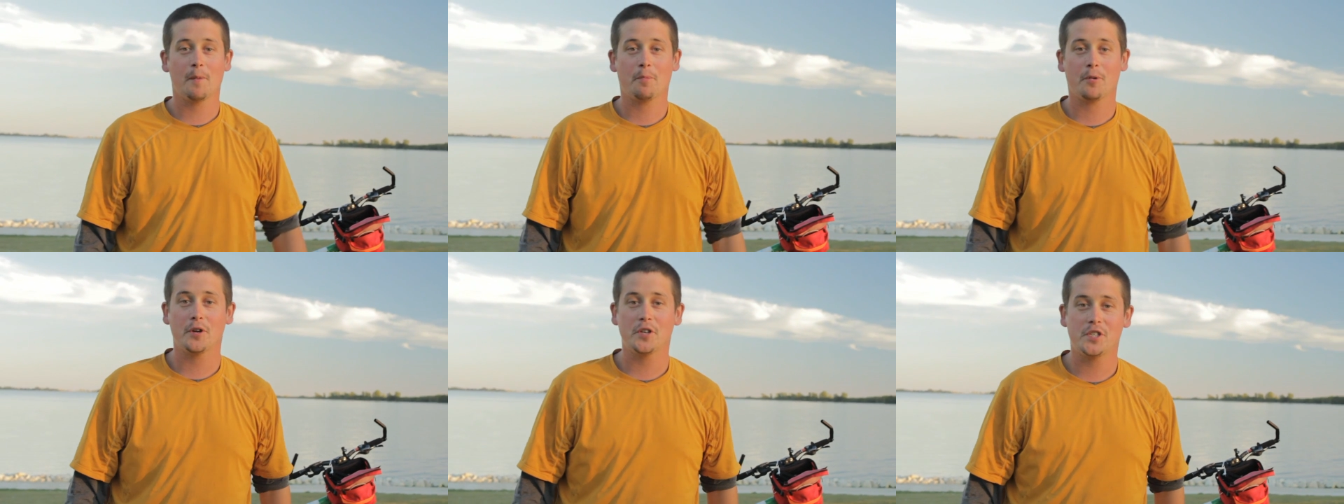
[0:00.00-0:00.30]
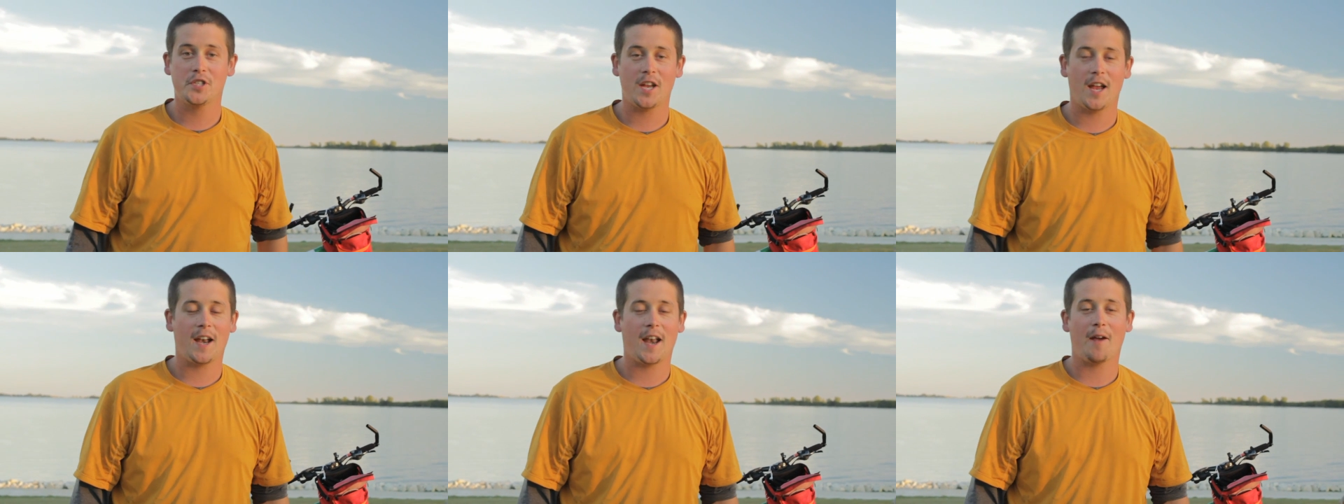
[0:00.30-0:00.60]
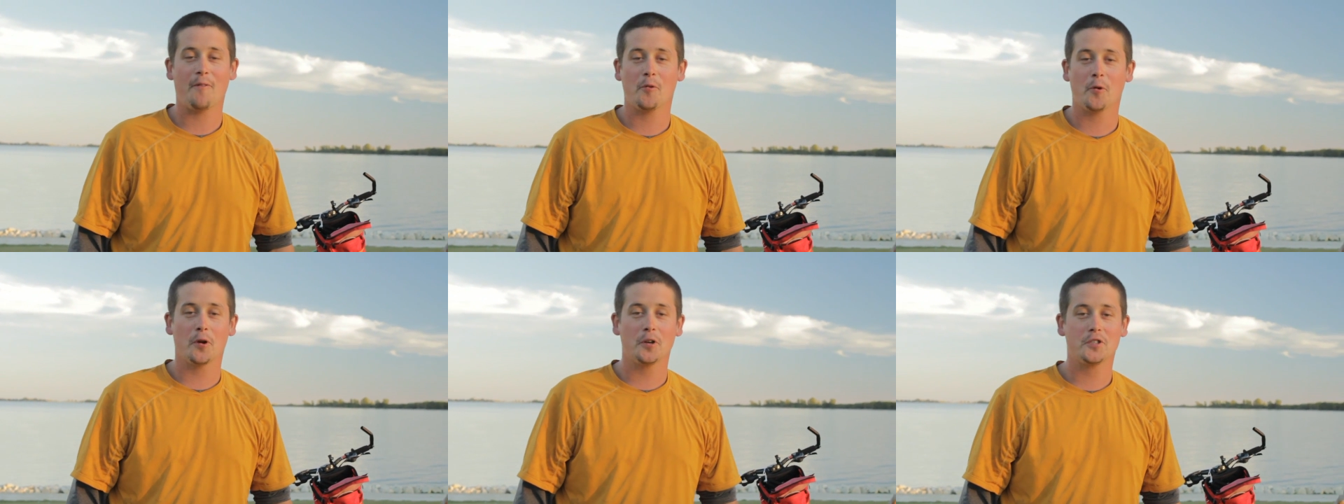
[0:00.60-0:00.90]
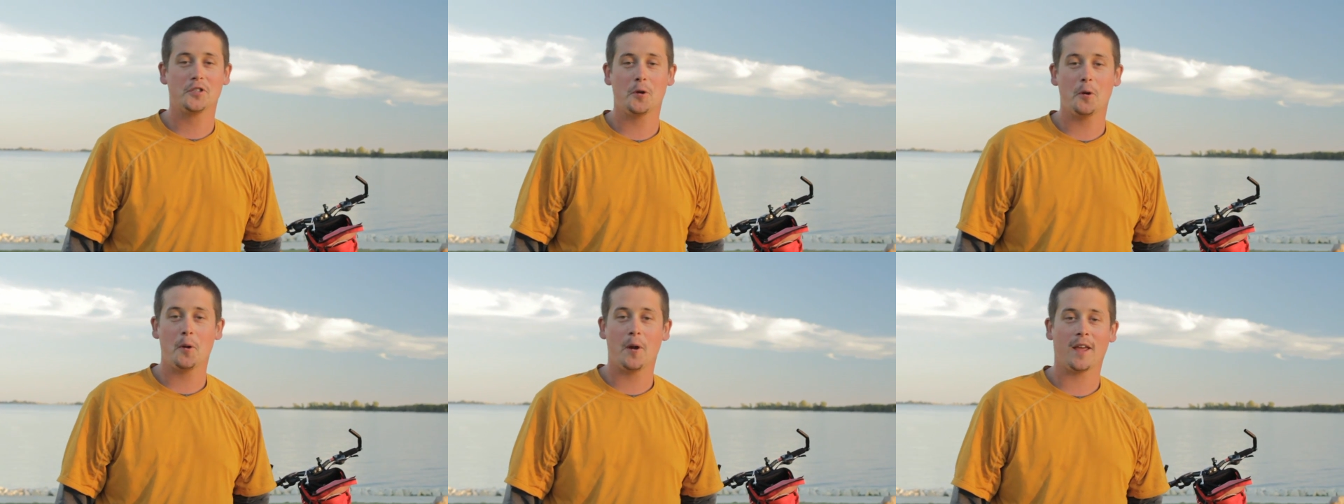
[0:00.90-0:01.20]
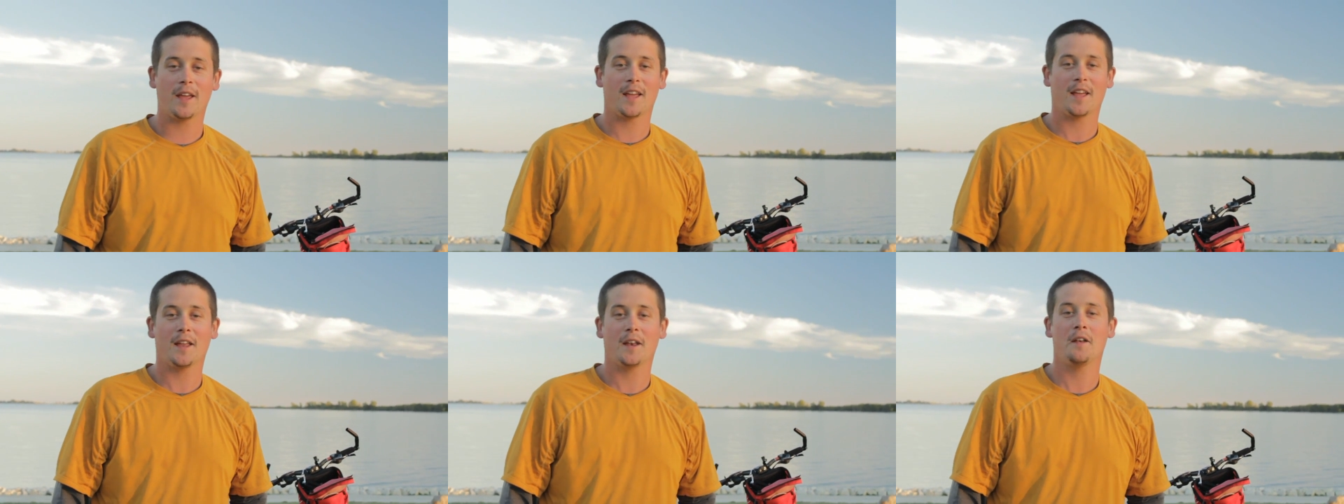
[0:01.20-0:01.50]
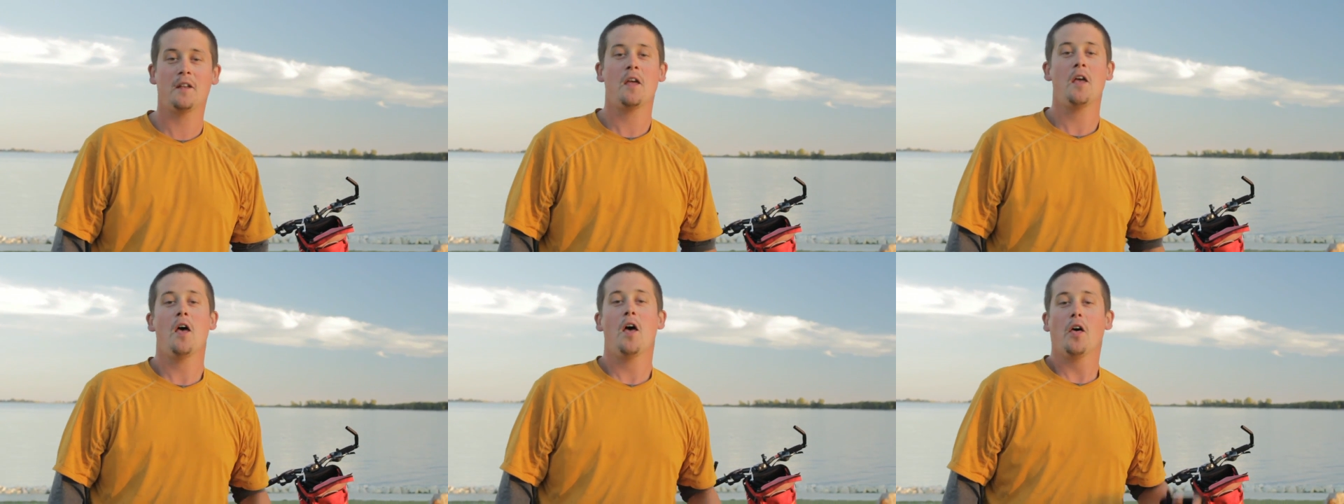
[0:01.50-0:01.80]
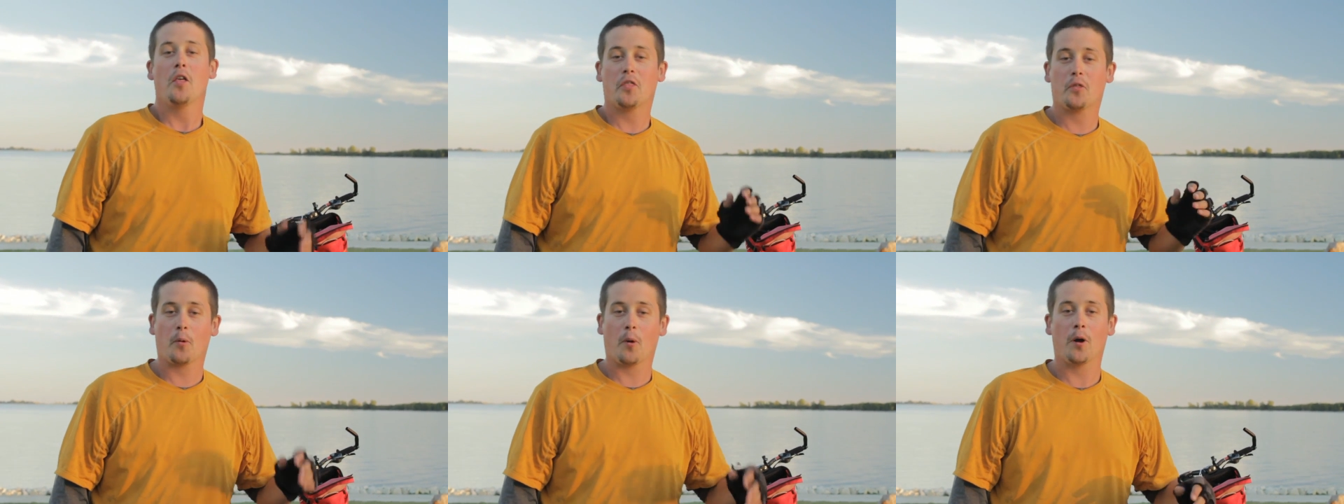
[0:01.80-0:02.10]
appreciate everyone tuning in,
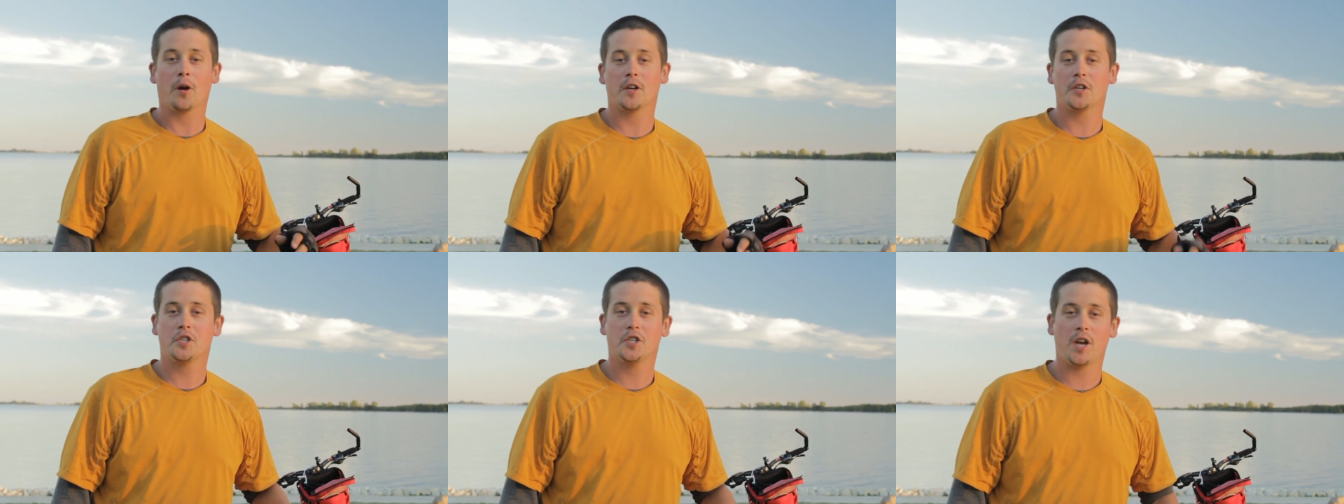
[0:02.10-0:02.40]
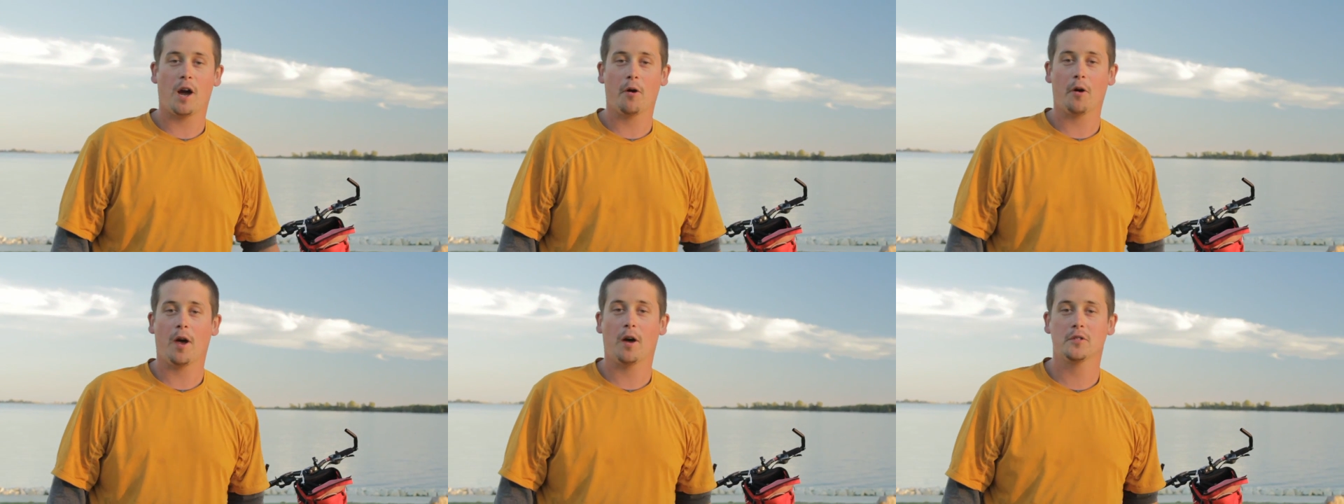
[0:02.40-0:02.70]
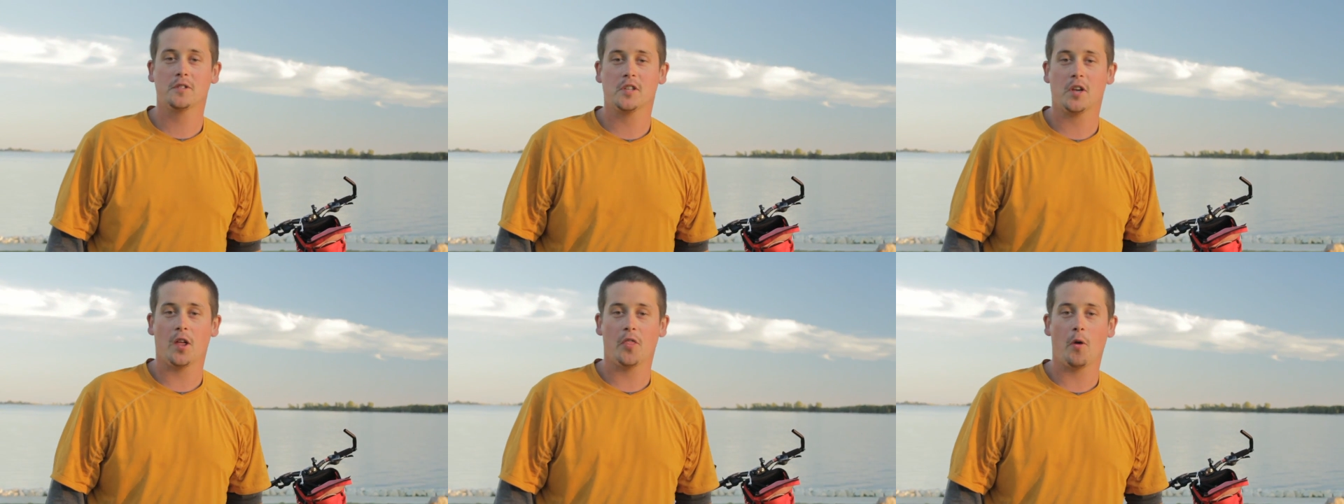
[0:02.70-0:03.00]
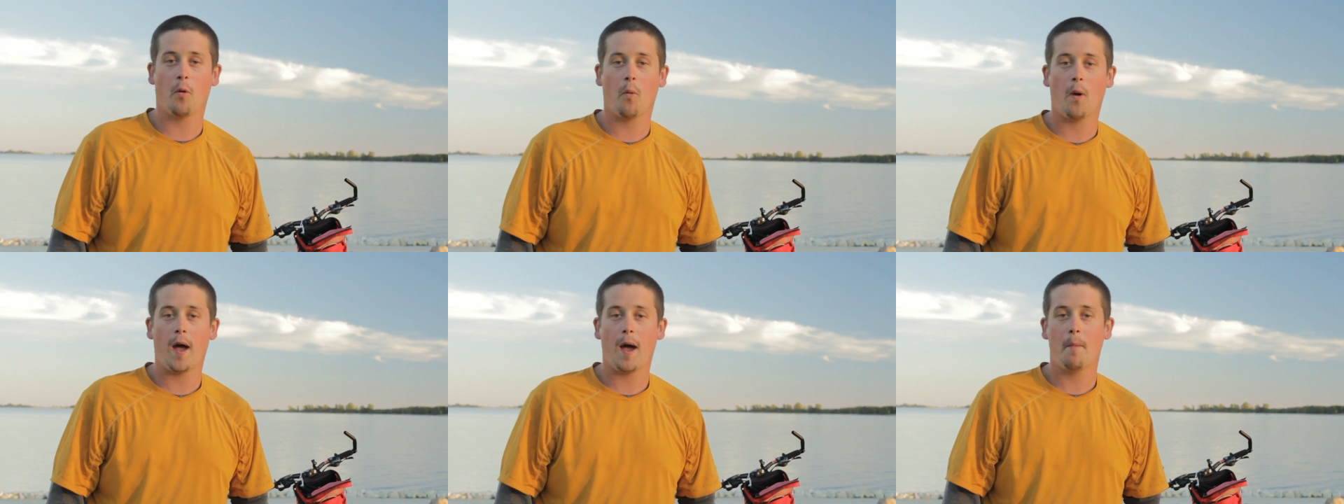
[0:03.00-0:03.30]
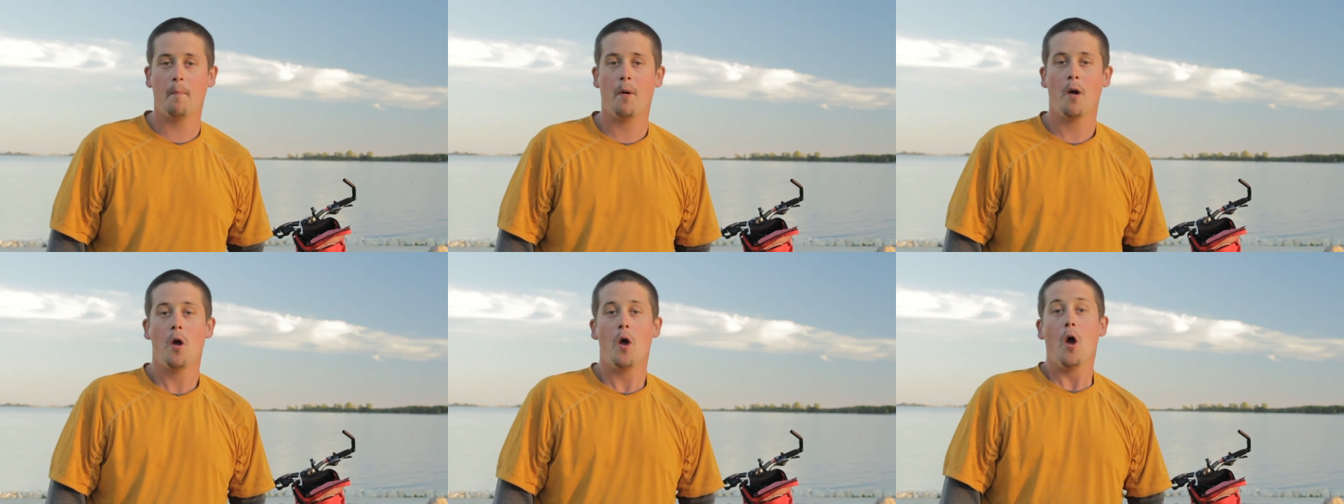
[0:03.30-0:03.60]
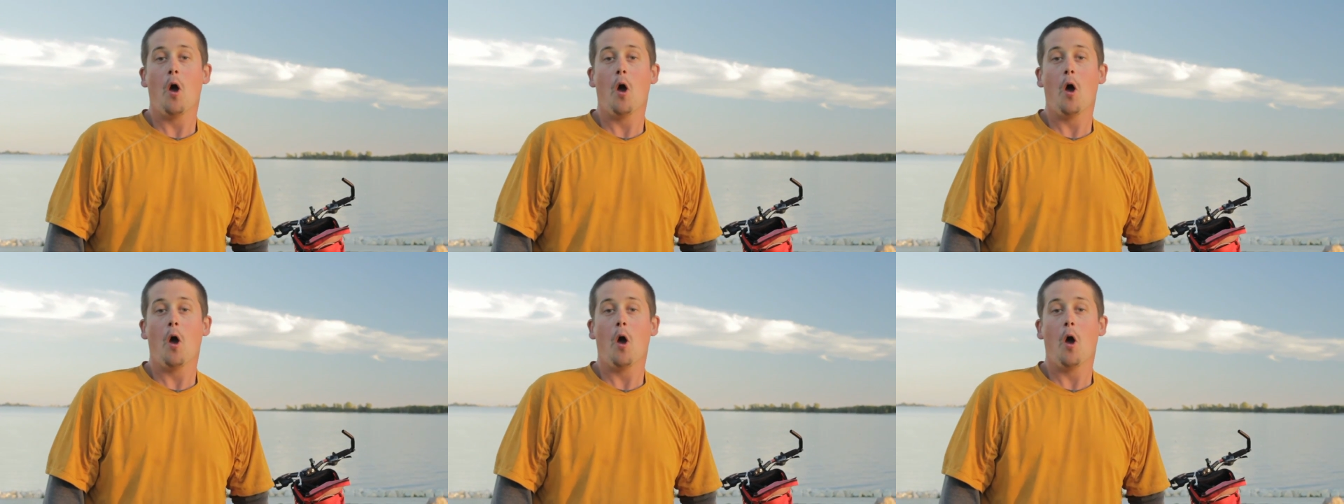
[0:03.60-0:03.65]
throwing us shout outs on the web.